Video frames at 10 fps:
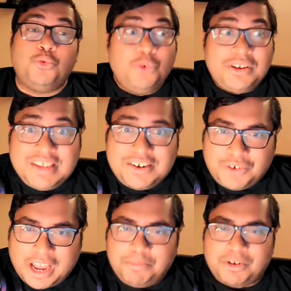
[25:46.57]
Who is the
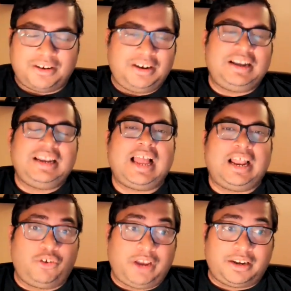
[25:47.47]
tribe currently
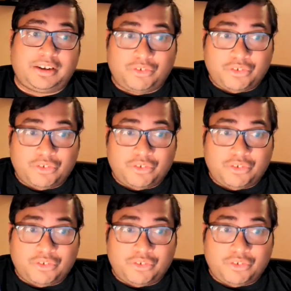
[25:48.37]
allocated to?